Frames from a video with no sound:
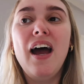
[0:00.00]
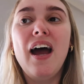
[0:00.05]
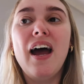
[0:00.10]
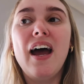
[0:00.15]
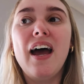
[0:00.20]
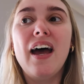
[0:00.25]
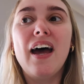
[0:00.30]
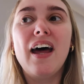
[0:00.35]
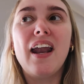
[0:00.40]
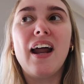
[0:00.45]

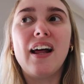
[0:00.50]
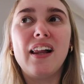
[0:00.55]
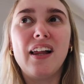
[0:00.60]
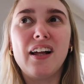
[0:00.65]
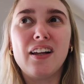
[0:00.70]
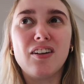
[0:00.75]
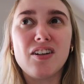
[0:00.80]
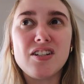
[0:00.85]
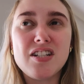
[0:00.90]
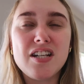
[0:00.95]
And I
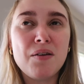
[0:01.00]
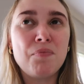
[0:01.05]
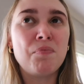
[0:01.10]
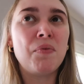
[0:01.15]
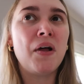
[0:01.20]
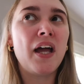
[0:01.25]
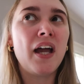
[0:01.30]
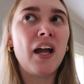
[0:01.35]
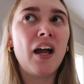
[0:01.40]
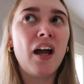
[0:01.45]
like looked at him
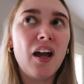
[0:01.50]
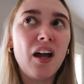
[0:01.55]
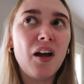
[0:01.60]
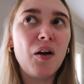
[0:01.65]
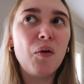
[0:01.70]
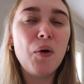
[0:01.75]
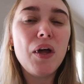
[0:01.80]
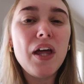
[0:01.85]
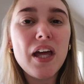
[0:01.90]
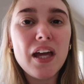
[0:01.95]
like,
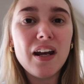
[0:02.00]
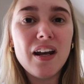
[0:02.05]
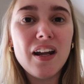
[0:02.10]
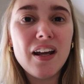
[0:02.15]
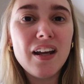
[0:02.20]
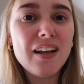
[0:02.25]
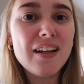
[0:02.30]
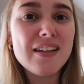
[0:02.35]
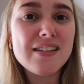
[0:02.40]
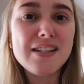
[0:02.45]
wait,
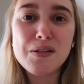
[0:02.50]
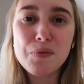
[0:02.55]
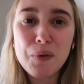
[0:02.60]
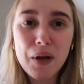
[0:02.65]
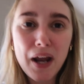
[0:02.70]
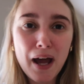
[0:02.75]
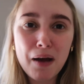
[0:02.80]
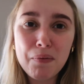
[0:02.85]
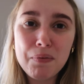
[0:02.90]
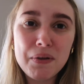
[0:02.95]
is this what
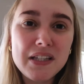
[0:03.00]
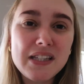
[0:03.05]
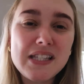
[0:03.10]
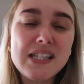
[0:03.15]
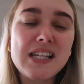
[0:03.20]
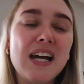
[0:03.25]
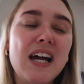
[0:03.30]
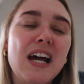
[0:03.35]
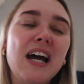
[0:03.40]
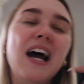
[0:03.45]
happens?
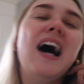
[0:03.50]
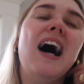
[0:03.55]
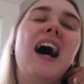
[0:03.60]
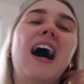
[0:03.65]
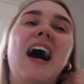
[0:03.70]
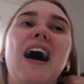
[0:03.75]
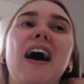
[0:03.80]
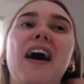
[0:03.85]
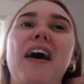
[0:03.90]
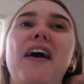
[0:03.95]

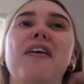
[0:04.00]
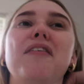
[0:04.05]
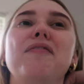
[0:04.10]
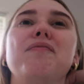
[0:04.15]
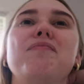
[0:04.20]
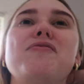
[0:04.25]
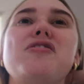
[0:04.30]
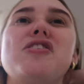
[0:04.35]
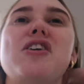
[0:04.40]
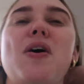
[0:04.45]

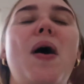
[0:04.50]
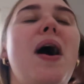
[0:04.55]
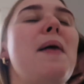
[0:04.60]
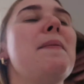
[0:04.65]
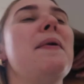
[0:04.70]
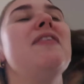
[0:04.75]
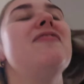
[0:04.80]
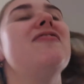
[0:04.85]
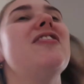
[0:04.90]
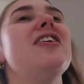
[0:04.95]
So I
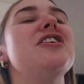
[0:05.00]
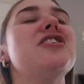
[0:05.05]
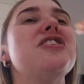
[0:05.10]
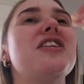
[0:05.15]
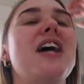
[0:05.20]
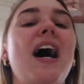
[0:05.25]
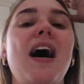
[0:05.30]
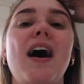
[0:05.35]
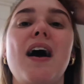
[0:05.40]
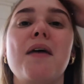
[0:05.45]
might finish
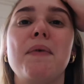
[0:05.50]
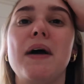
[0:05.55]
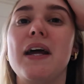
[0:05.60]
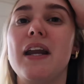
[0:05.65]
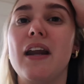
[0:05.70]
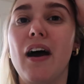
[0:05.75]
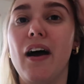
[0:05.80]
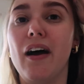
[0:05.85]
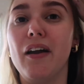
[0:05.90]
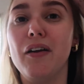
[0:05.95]
that, I might
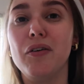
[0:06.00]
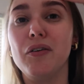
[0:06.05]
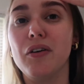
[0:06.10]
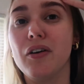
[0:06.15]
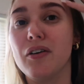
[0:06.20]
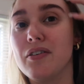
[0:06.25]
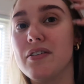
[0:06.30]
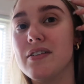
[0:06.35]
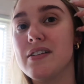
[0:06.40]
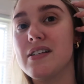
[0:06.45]
not, who
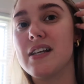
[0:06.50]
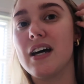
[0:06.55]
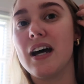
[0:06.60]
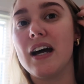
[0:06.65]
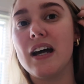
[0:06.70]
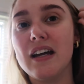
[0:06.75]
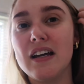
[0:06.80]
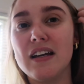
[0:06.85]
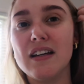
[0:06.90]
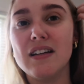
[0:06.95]
knows.
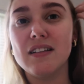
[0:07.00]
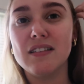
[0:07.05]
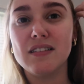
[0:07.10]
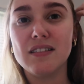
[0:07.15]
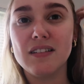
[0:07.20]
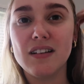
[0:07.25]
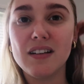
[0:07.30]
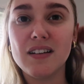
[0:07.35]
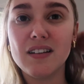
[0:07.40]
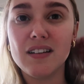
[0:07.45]
I
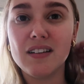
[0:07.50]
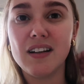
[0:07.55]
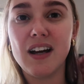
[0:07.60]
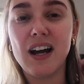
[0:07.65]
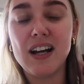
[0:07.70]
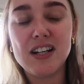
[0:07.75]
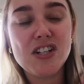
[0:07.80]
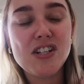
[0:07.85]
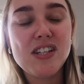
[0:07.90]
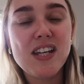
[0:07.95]

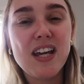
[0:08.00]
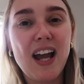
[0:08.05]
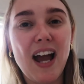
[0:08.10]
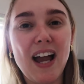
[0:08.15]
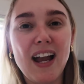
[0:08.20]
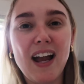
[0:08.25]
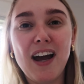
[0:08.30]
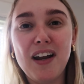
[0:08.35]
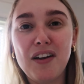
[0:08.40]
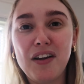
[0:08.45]
just like,
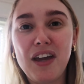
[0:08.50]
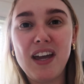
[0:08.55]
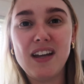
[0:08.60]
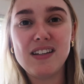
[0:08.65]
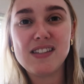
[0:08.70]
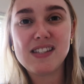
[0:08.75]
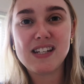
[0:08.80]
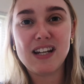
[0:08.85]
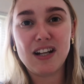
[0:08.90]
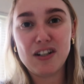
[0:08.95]
I kind of
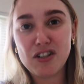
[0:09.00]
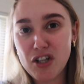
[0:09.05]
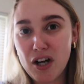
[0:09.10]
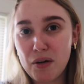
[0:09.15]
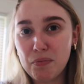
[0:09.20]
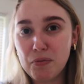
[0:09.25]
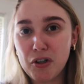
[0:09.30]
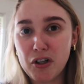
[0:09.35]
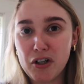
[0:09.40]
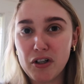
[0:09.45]
can't stand
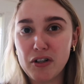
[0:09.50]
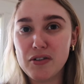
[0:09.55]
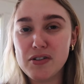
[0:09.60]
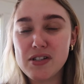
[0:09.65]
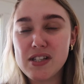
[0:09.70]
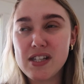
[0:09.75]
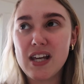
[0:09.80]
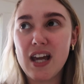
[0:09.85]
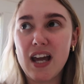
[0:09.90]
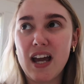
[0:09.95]
Tom
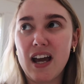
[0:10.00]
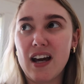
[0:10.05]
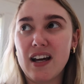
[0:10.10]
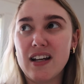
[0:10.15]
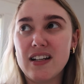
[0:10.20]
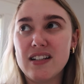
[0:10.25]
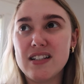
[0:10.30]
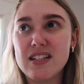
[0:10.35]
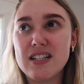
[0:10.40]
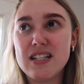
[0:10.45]
Cruise,
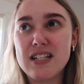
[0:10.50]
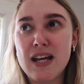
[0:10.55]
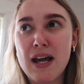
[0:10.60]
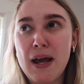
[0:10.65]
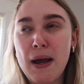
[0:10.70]
and